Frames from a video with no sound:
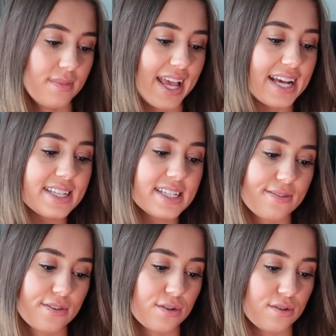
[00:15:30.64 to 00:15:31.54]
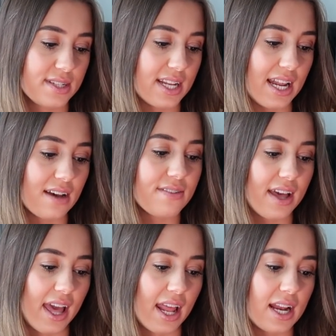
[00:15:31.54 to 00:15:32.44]
Is it difficult to live
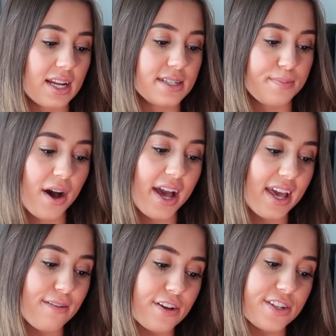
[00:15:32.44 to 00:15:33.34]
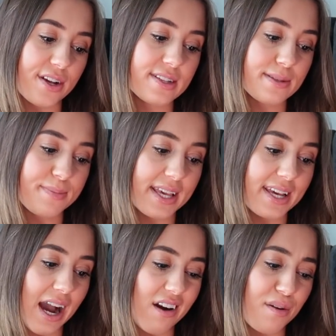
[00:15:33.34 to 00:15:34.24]
in Dubai if you don't speak
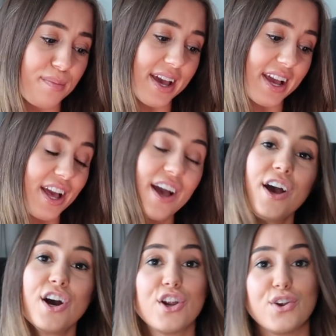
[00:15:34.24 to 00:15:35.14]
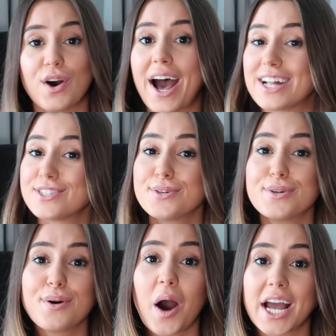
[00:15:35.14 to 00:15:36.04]
Arabic? Not at
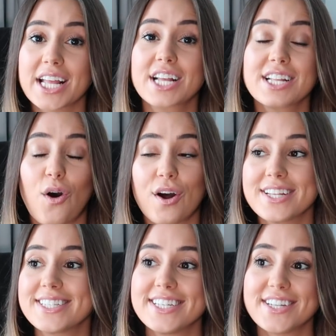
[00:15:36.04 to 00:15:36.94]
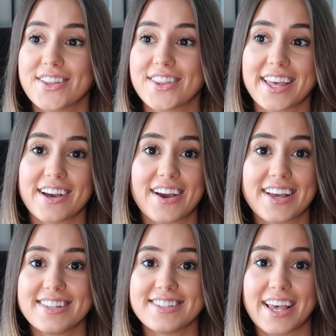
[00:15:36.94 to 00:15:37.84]
all. I honestly don't think I
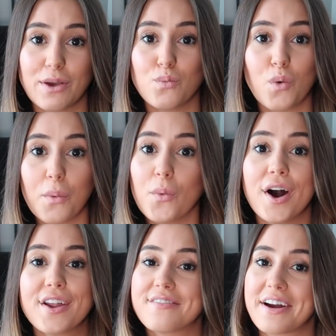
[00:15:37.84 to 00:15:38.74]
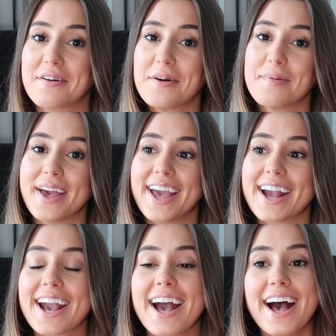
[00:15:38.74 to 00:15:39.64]
can say one word of
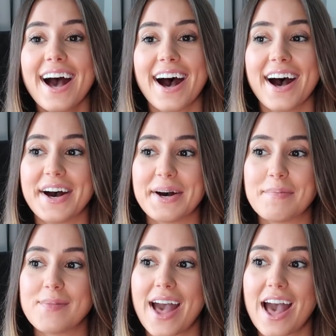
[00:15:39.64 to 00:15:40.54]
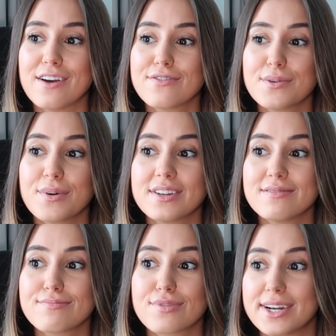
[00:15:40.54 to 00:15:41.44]
Arabic.
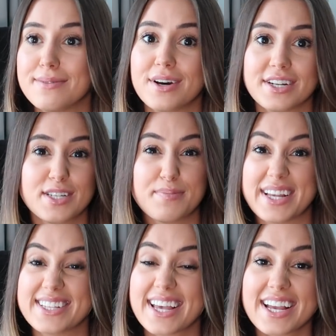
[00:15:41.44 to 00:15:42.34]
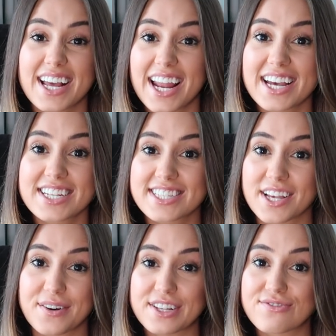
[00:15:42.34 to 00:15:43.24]
Everyone pretty much speaks English,
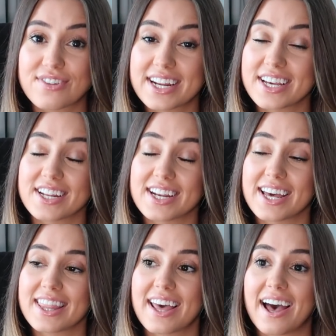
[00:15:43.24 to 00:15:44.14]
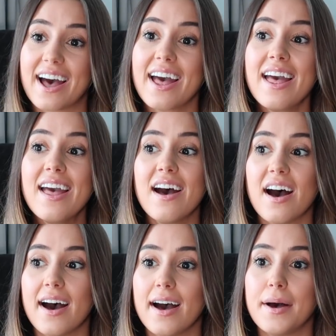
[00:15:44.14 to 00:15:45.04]
so it's really good like that.
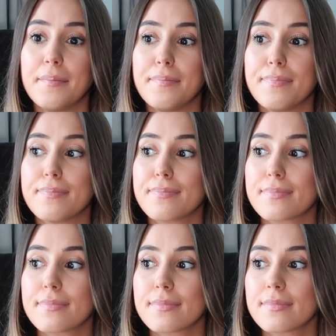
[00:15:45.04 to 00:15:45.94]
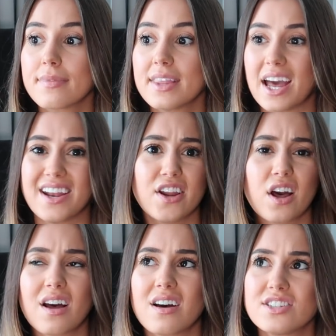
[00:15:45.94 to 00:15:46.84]
Yeah,
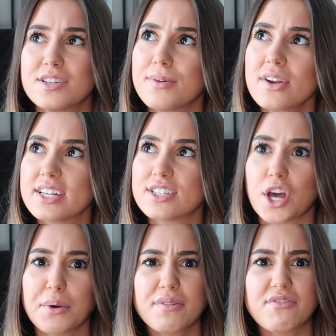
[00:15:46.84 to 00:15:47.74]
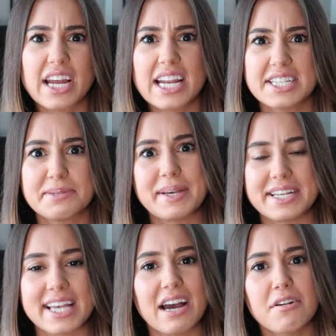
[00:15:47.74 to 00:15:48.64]
to be honest, no one really
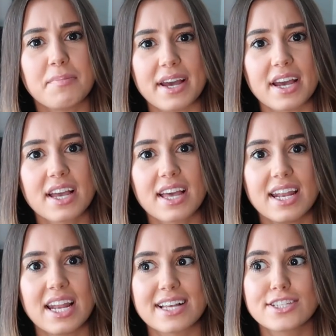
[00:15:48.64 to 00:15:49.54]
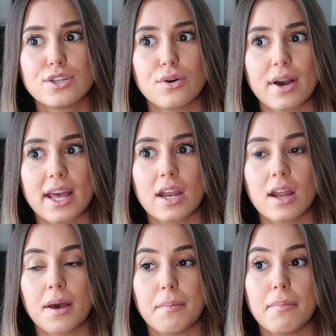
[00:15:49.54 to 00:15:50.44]
speaks Arabic unless you're
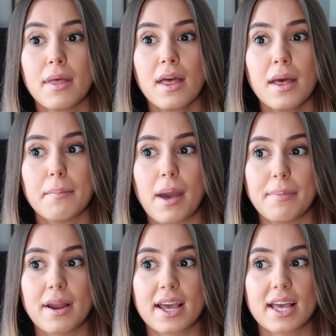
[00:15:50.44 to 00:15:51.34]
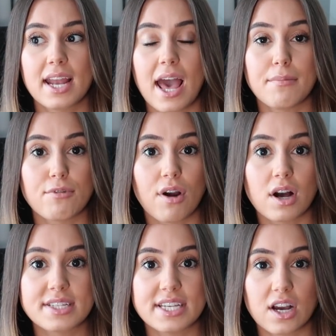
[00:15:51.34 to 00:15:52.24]
in maybe like an
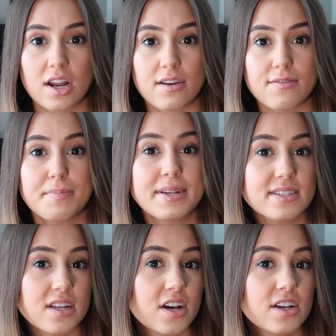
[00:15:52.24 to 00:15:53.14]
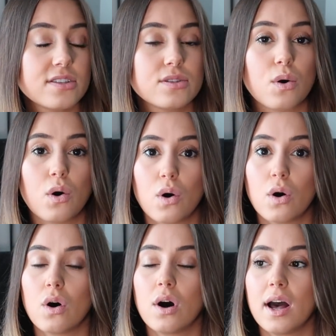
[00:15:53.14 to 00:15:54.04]
Emirati kind of business
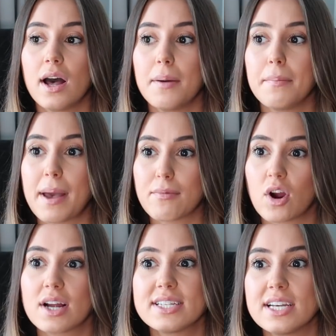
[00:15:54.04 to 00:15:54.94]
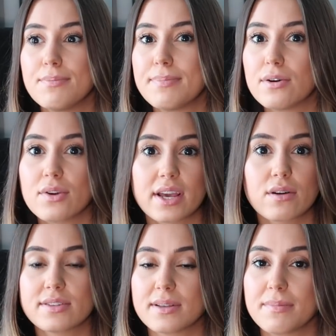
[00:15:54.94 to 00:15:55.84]
or Emirati building
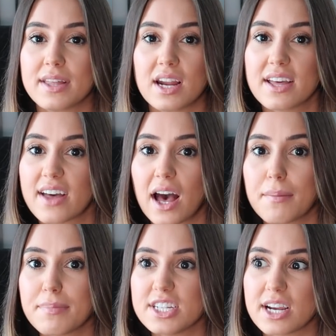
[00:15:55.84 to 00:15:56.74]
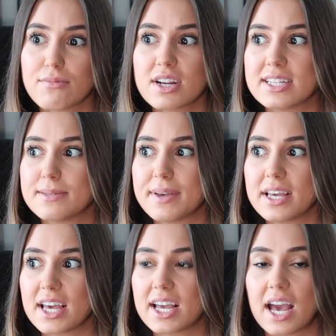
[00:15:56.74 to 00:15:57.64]
or something like that. But generally
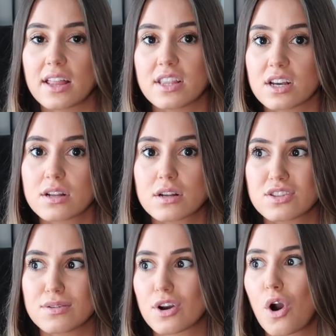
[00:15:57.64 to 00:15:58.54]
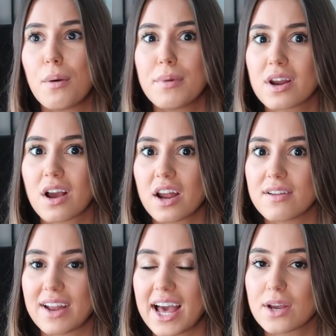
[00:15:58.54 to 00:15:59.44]
speaking, the common kind
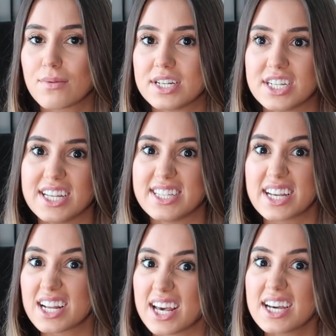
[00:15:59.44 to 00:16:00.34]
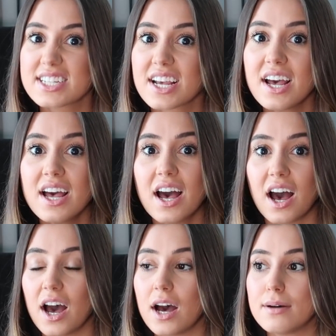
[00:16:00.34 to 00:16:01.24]
of language is English.
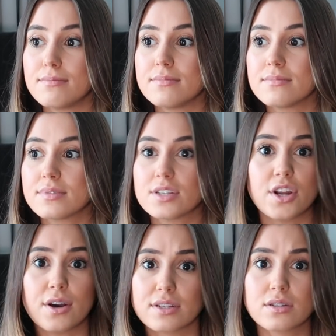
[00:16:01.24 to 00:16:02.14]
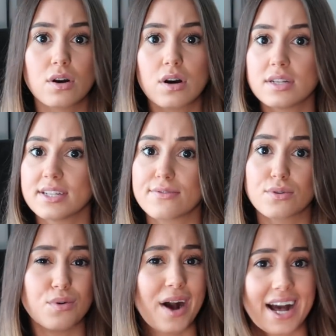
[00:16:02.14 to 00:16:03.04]
So no, it's not
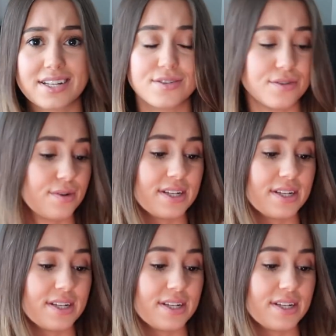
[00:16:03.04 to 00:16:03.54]
difficult at all.